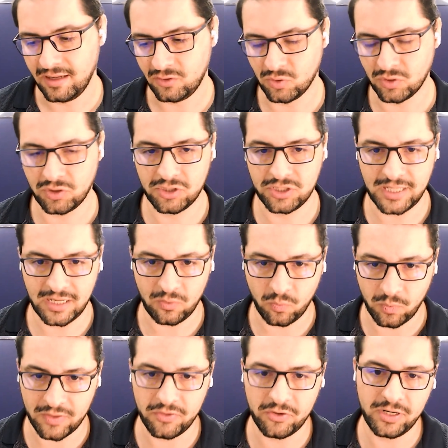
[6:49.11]
to understand
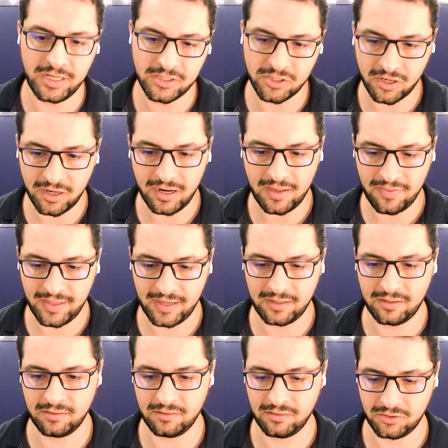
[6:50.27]
what their needs are, and
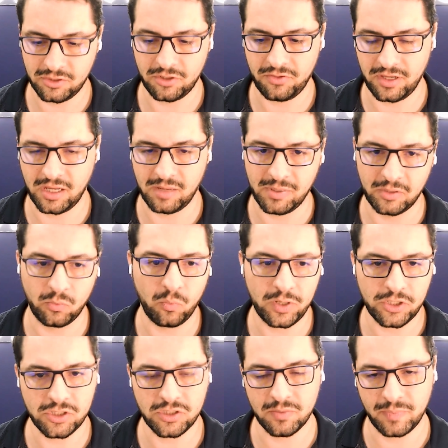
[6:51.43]
then start thinking about
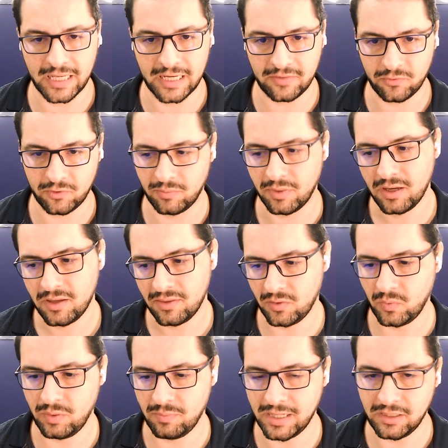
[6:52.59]
which is the platform that
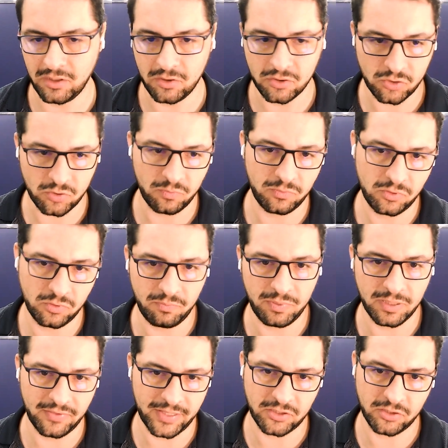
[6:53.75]
we might use to
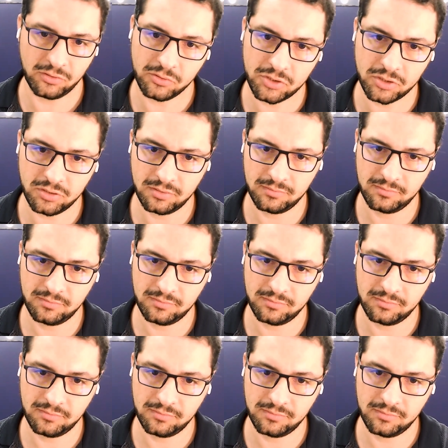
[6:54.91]
build that solution.